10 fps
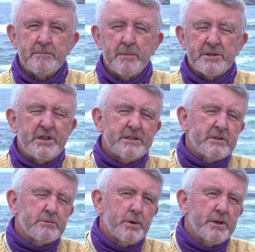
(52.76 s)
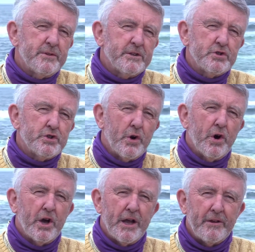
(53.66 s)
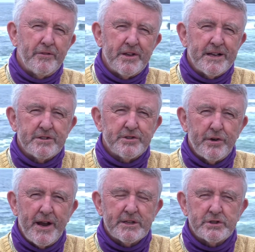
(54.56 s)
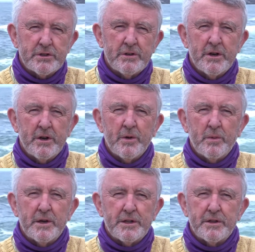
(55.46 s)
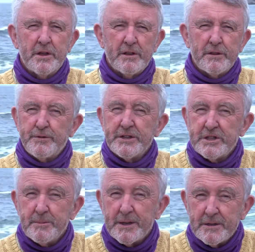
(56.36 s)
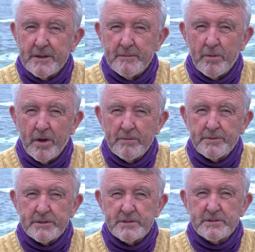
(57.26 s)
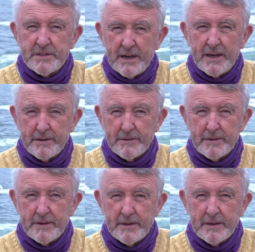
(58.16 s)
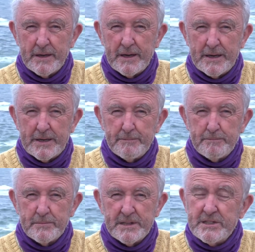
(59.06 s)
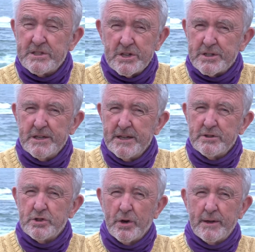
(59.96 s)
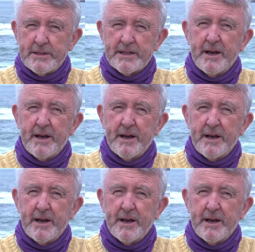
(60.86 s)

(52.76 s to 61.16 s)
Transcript: But Jesus would have enjoyed the interaction with the fishermen of this town. Um, he certainly enjoyed the